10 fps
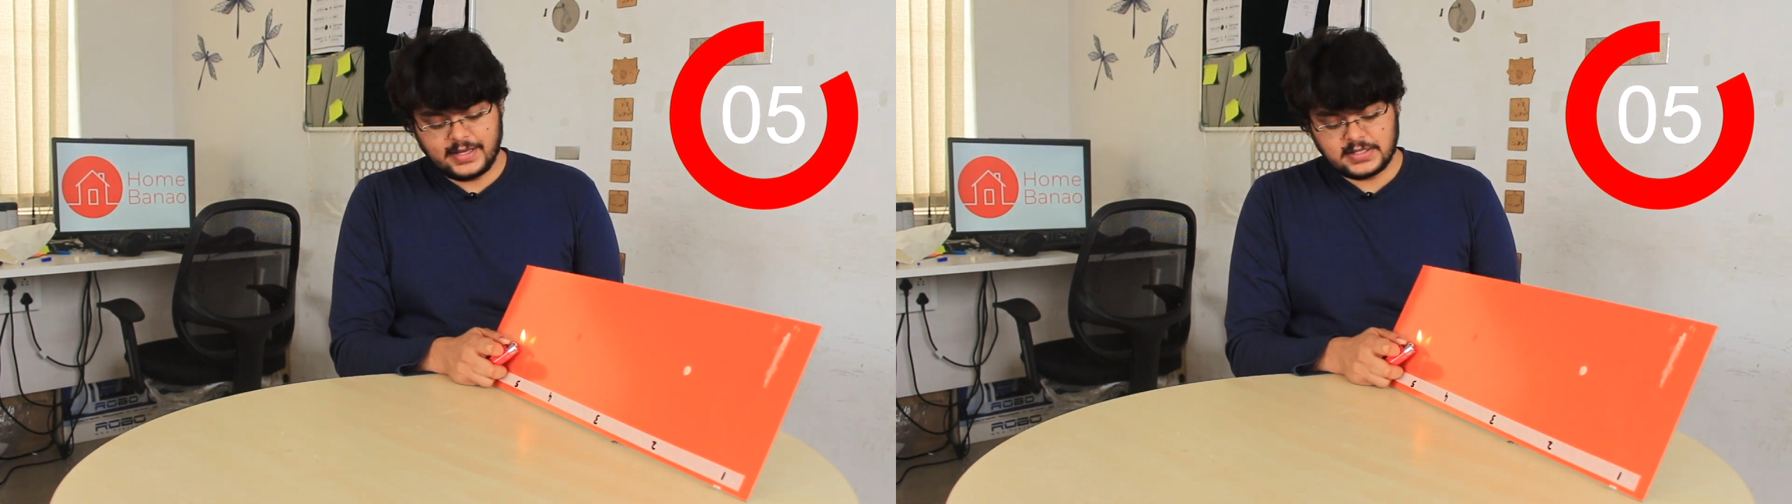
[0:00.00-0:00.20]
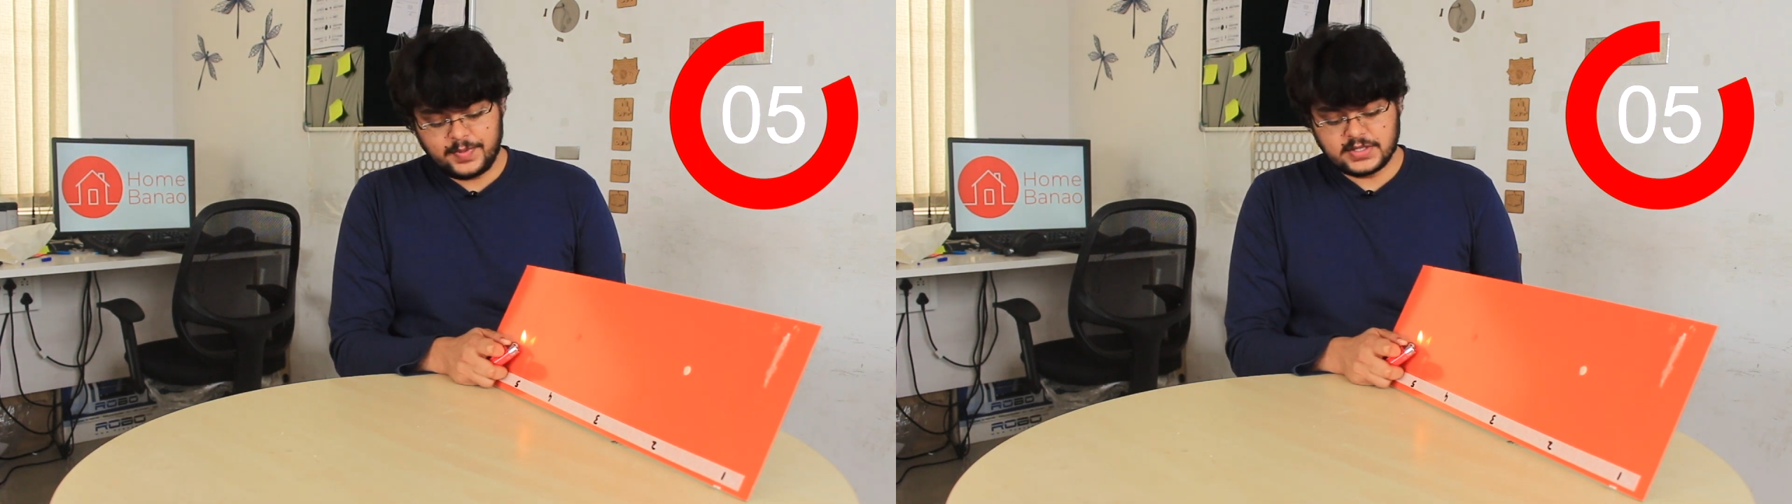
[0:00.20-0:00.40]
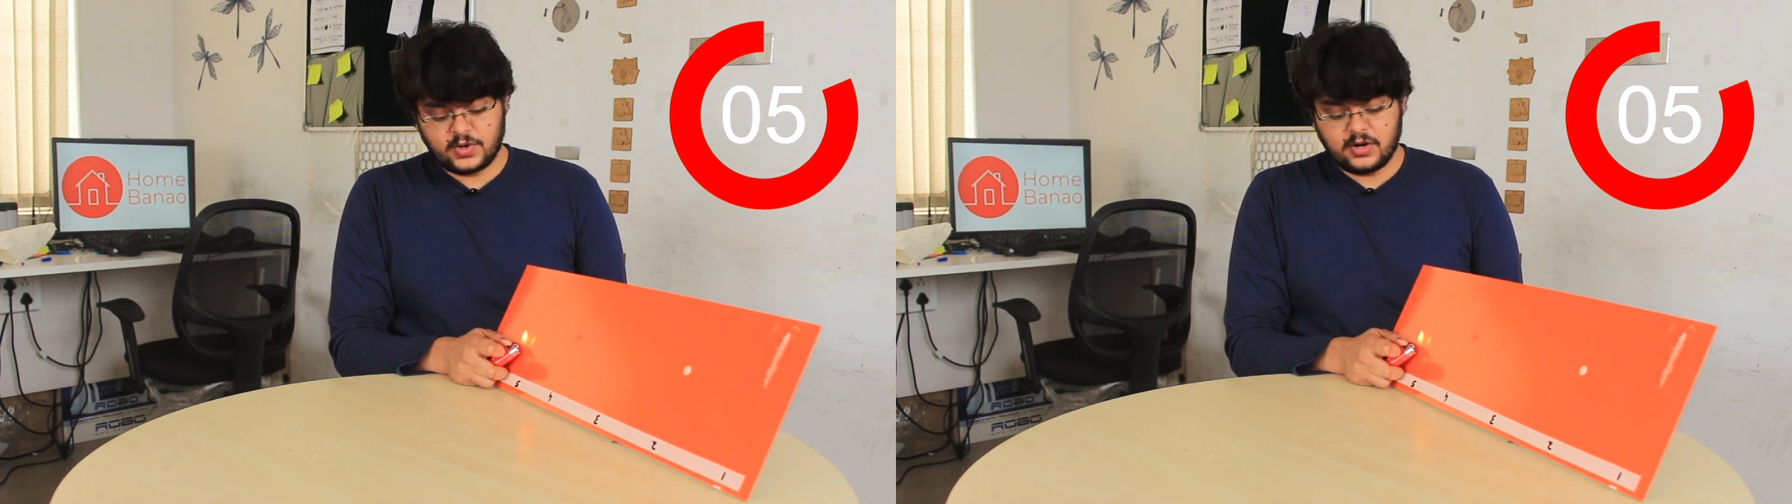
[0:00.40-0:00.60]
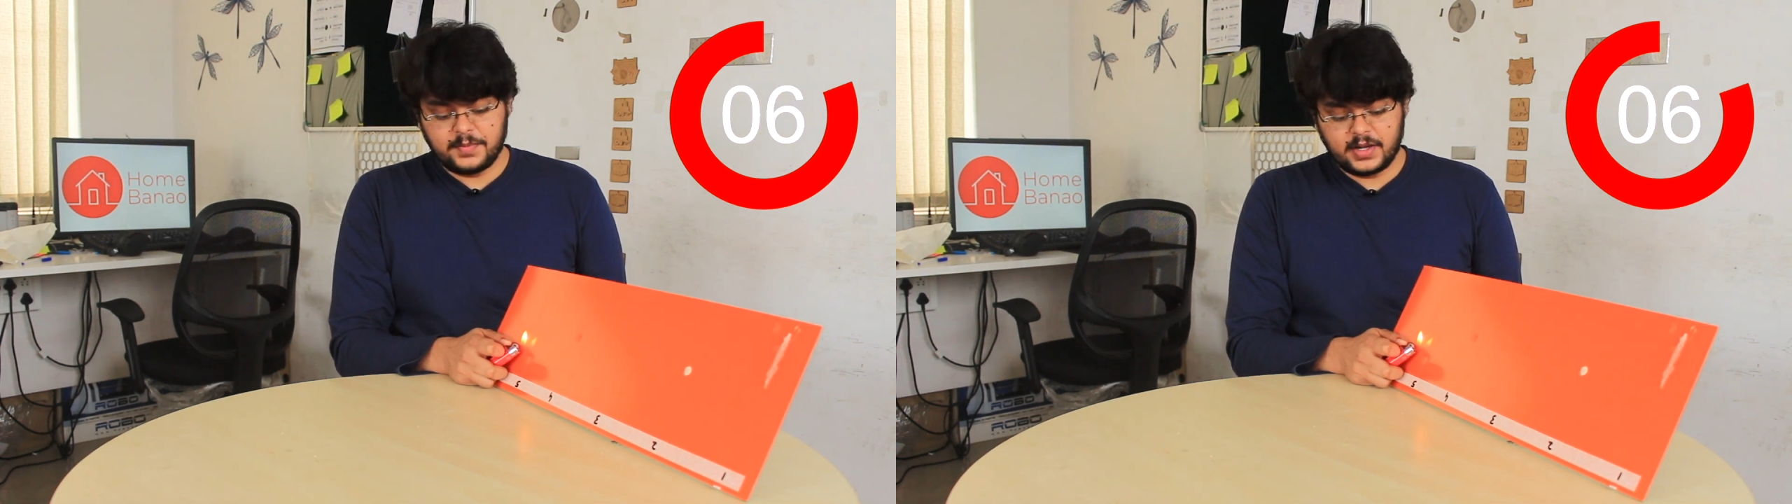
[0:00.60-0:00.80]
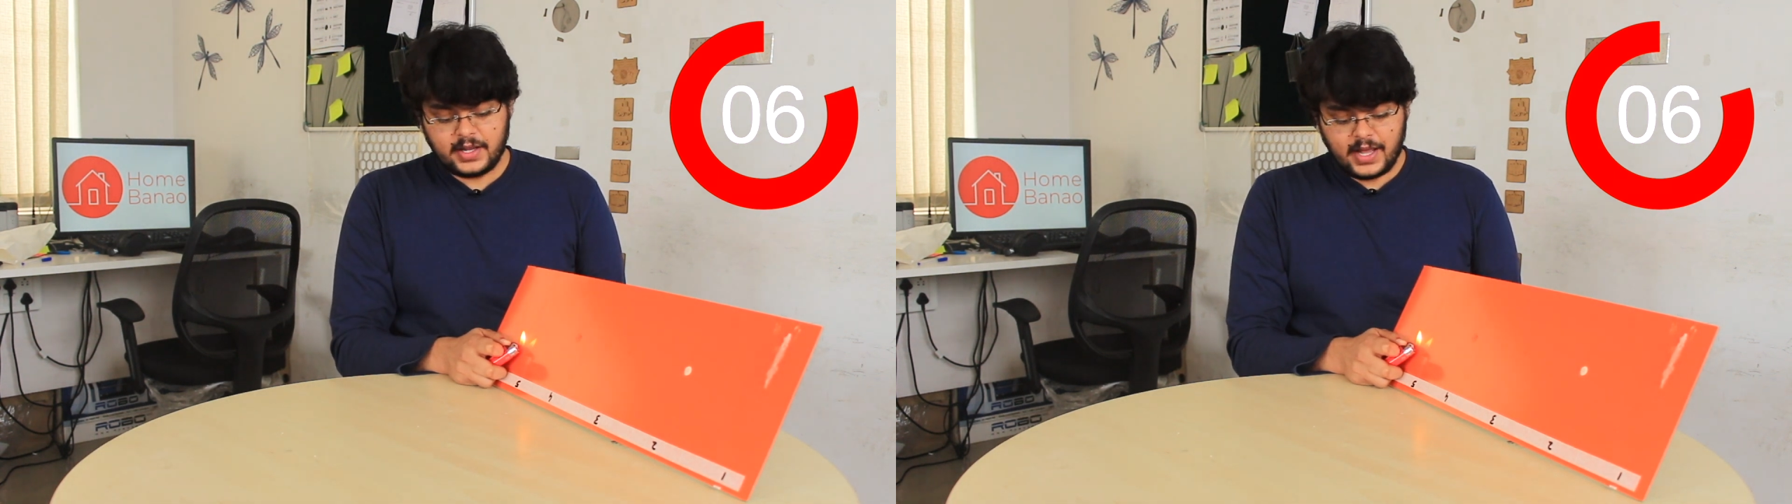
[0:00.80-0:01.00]
the A C P is
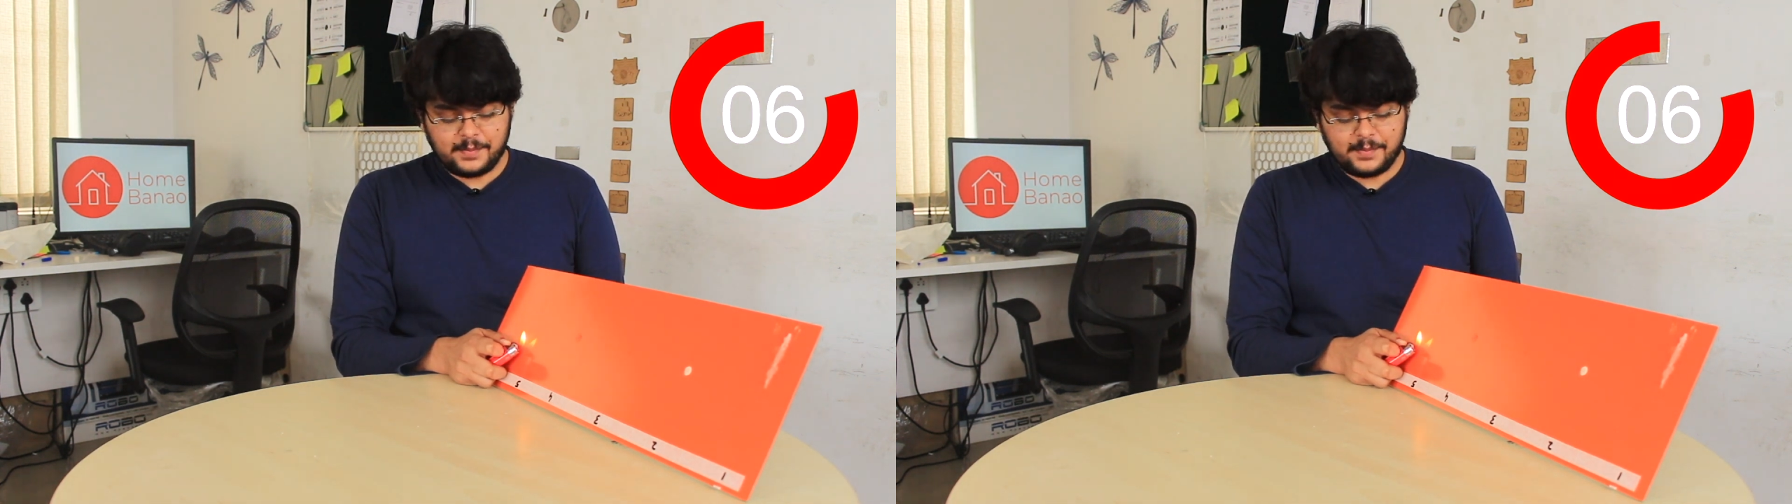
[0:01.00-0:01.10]
not burning.